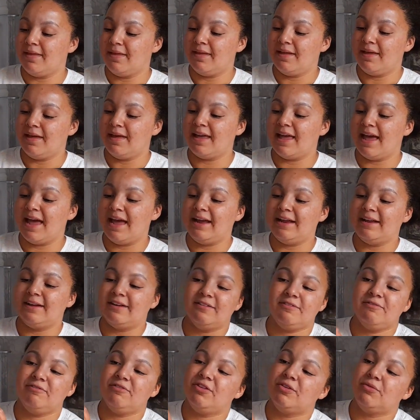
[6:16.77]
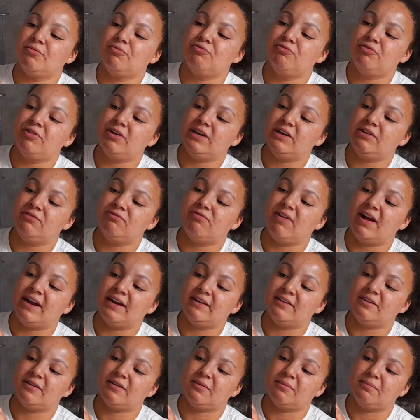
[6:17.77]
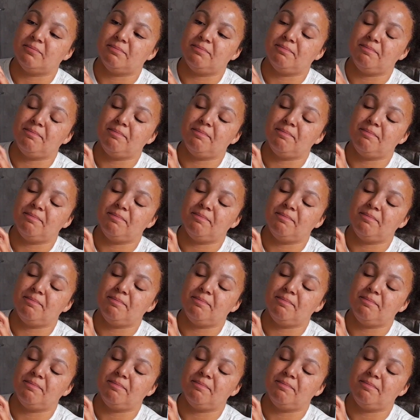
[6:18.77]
Again, some really random